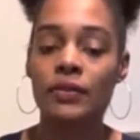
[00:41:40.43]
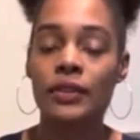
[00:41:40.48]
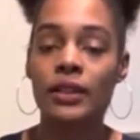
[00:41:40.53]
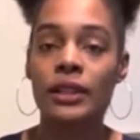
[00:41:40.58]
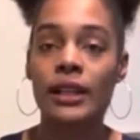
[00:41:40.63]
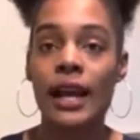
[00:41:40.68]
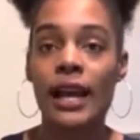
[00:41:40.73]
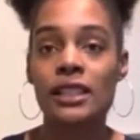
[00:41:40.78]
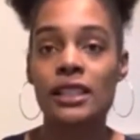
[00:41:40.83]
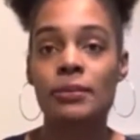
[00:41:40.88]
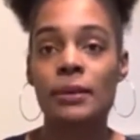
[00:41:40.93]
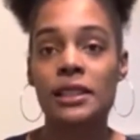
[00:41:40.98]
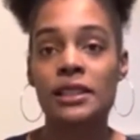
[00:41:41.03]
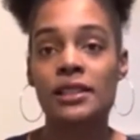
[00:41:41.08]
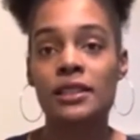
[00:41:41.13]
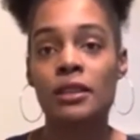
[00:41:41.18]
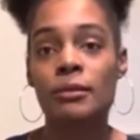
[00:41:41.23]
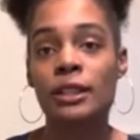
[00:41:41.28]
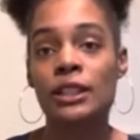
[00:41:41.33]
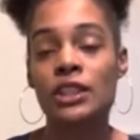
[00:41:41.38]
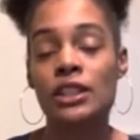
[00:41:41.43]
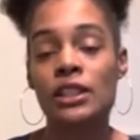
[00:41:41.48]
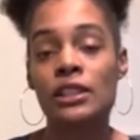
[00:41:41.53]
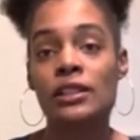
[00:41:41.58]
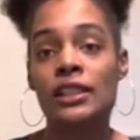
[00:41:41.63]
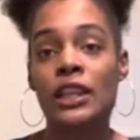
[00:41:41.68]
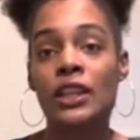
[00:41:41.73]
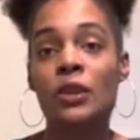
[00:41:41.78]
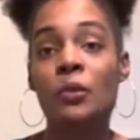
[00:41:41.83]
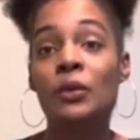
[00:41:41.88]
aspects and dimensions
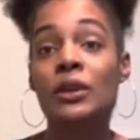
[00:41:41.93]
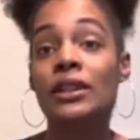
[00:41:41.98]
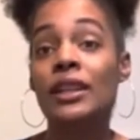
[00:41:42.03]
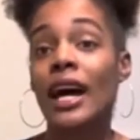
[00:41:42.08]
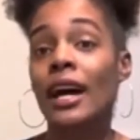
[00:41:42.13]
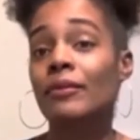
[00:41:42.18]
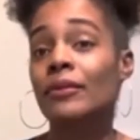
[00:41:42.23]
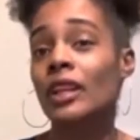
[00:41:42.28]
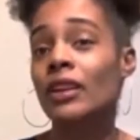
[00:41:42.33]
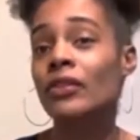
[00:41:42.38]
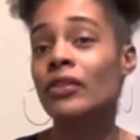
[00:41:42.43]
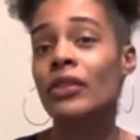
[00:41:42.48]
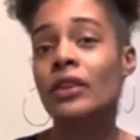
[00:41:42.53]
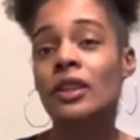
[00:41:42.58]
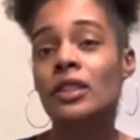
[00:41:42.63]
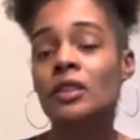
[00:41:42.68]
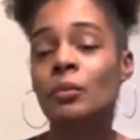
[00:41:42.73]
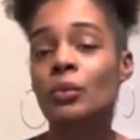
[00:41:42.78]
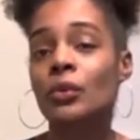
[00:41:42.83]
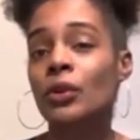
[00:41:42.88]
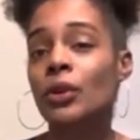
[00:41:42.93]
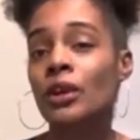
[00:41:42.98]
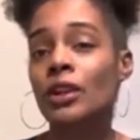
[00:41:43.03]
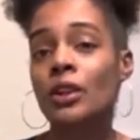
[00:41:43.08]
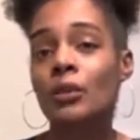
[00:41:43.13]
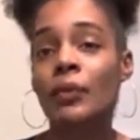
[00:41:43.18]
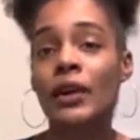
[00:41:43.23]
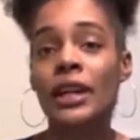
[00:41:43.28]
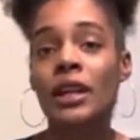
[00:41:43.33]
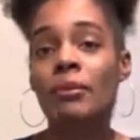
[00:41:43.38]
that you would have never explored,
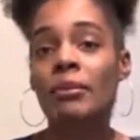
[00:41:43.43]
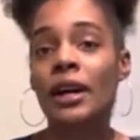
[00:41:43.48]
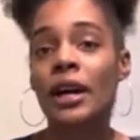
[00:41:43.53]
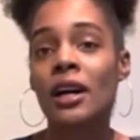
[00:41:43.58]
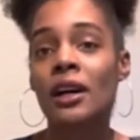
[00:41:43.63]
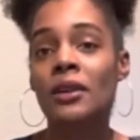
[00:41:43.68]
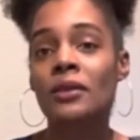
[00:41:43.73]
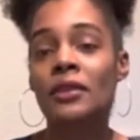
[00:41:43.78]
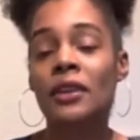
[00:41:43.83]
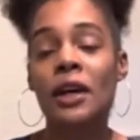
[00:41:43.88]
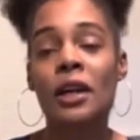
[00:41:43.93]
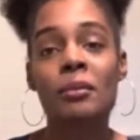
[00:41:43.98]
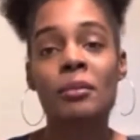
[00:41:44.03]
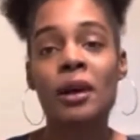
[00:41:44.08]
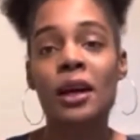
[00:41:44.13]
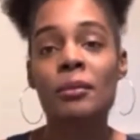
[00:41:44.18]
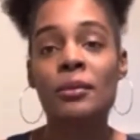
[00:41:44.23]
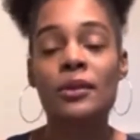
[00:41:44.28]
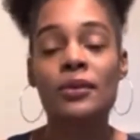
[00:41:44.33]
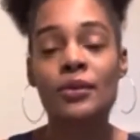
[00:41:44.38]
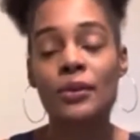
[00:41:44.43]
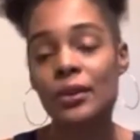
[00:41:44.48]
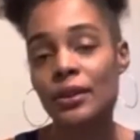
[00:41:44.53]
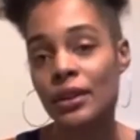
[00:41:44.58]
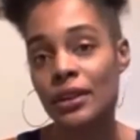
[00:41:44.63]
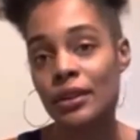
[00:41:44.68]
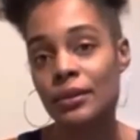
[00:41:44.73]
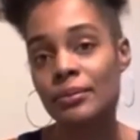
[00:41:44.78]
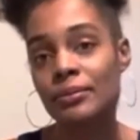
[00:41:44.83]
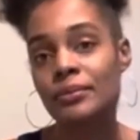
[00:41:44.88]
read about, thought about
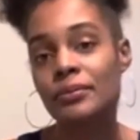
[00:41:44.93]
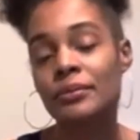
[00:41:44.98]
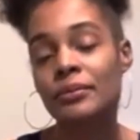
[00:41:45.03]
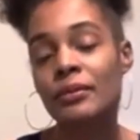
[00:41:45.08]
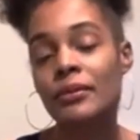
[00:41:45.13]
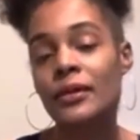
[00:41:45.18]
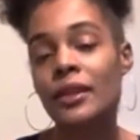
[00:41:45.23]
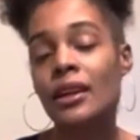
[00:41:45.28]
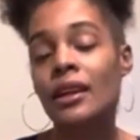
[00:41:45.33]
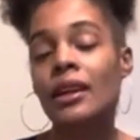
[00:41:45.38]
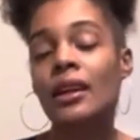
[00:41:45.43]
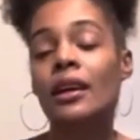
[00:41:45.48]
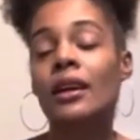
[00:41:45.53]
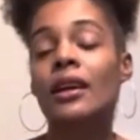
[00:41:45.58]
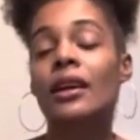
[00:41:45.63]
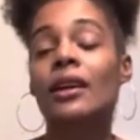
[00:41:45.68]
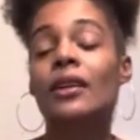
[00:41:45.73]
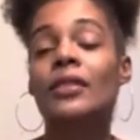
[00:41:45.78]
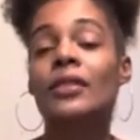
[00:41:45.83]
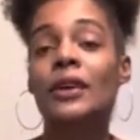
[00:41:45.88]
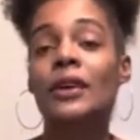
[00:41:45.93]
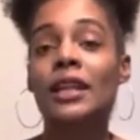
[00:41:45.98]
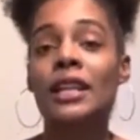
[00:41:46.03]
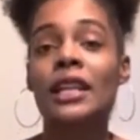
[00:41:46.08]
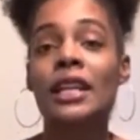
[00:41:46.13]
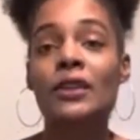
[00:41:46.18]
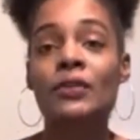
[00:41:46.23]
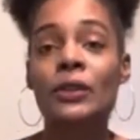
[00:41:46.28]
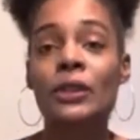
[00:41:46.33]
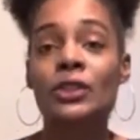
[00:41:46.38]
before.
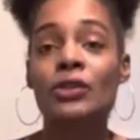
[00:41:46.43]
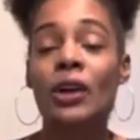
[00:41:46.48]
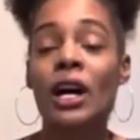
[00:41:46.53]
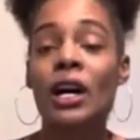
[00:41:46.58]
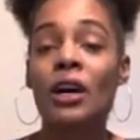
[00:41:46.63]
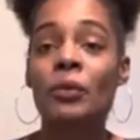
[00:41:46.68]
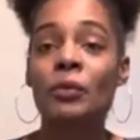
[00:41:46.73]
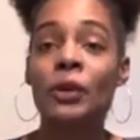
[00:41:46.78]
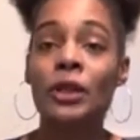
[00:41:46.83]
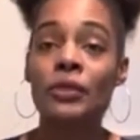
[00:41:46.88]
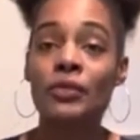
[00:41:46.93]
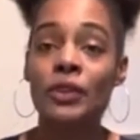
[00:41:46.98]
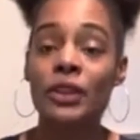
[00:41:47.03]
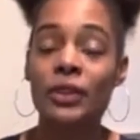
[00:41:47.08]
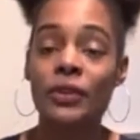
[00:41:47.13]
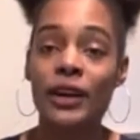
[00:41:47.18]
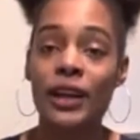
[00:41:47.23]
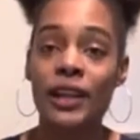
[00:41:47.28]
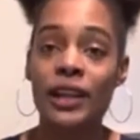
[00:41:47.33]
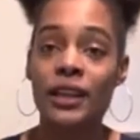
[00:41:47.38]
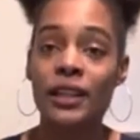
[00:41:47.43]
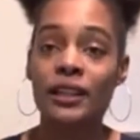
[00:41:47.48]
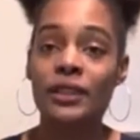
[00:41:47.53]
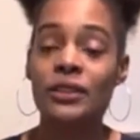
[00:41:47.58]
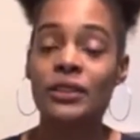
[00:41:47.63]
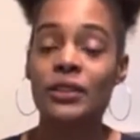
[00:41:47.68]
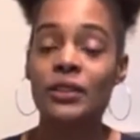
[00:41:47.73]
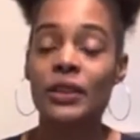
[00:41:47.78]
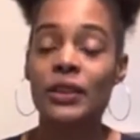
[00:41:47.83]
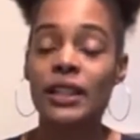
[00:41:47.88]
30-day free trial, 1 free credit. So
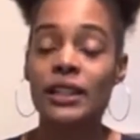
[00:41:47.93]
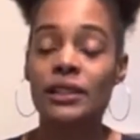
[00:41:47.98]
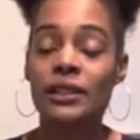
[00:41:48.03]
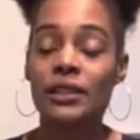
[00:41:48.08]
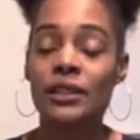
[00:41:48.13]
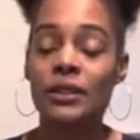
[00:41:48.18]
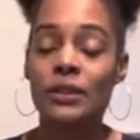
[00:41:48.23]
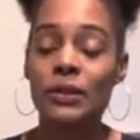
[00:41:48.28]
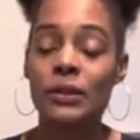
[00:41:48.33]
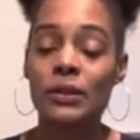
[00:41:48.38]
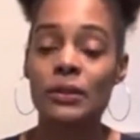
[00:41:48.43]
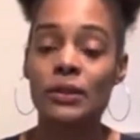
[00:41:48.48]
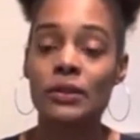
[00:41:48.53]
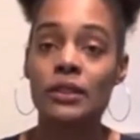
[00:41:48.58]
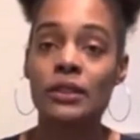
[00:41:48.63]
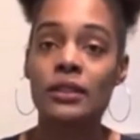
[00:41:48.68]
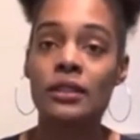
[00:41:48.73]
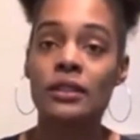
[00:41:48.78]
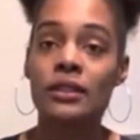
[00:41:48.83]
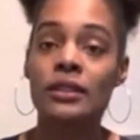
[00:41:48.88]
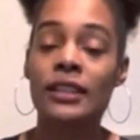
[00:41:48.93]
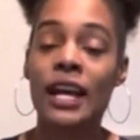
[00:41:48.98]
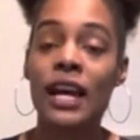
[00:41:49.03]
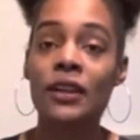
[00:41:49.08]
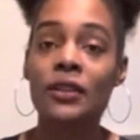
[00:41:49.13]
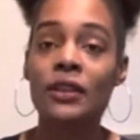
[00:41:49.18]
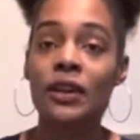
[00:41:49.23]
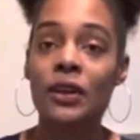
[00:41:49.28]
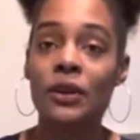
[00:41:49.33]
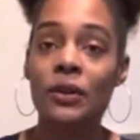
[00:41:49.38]
you get to
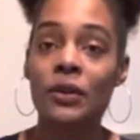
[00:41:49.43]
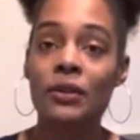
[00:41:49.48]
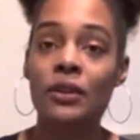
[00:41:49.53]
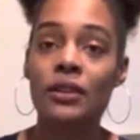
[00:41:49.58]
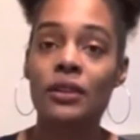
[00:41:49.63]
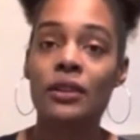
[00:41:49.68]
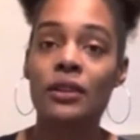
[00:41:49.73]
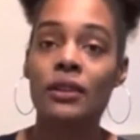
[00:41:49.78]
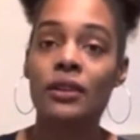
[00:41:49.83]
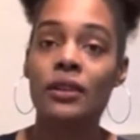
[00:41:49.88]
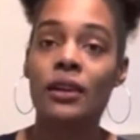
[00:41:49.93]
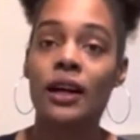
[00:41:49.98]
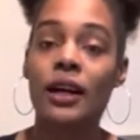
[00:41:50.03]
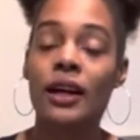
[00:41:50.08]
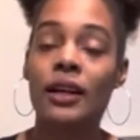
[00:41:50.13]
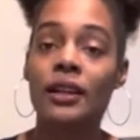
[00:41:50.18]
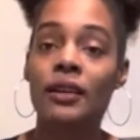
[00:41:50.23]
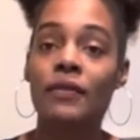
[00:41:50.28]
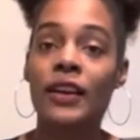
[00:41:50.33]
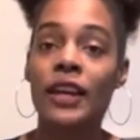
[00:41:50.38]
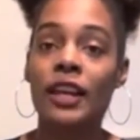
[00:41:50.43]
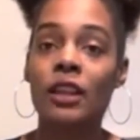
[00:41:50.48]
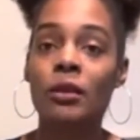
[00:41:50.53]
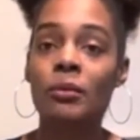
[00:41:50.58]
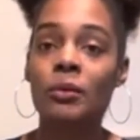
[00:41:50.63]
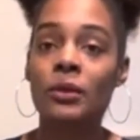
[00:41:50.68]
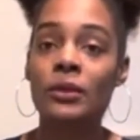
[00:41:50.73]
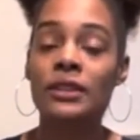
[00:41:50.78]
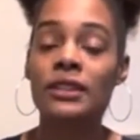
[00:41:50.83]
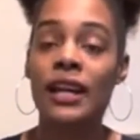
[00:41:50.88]
download an
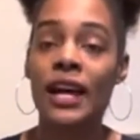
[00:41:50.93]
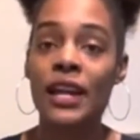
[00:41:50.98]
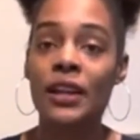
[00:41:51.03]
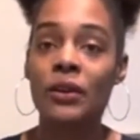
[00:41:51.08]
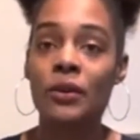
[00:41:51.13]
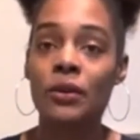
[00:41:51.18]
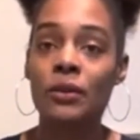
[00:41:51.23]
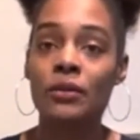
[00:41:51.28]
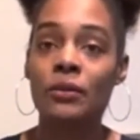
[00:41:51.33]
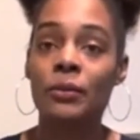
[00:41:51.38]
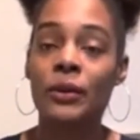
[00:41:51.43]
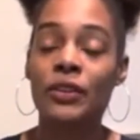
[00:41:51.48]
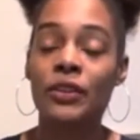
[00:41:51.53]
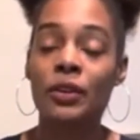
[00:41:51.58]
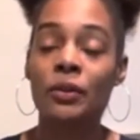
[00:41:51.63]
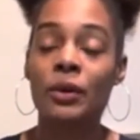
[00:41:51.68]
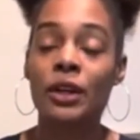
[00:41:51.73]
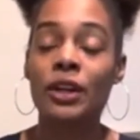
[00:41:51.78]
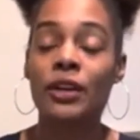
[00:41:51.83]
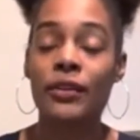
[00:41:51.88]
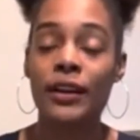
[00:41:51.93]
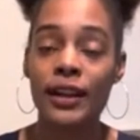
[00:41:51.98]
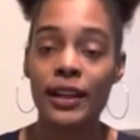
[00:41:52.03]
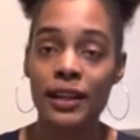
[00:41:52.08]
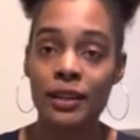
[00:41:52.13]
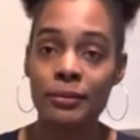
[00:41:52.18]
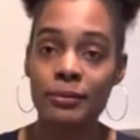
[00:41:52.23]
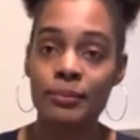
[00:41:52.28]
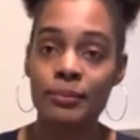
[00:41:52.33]
available title with your 1 credit.